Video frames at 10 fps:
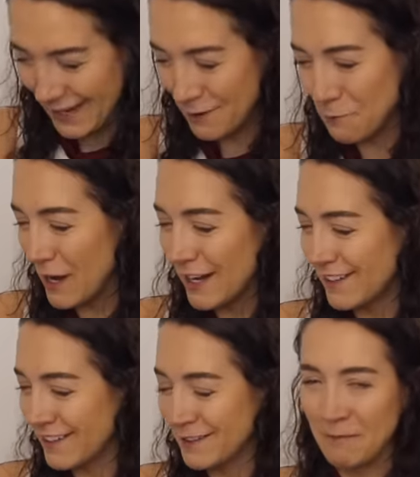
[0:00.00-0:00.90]
like,
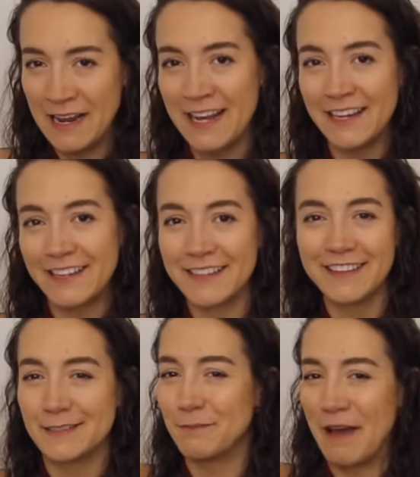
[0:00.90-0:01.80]
what could make
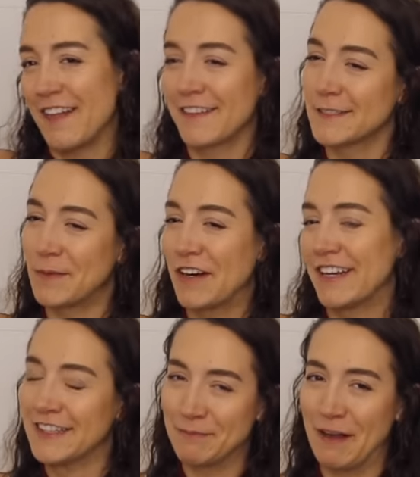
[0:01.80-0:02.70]
this bath
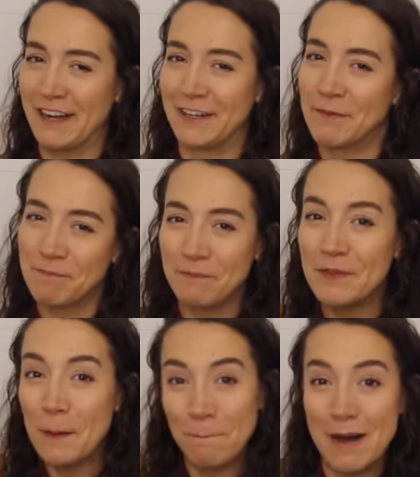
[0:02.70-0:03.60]
experience better?
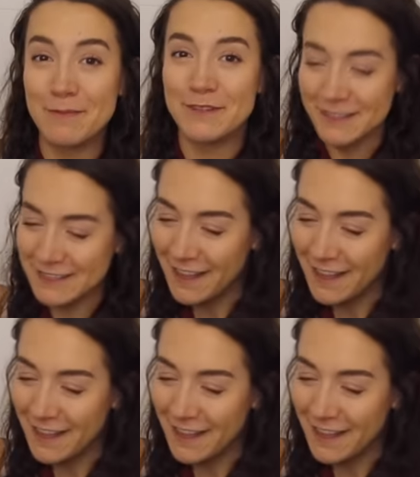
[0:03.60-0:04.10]
Bubbles.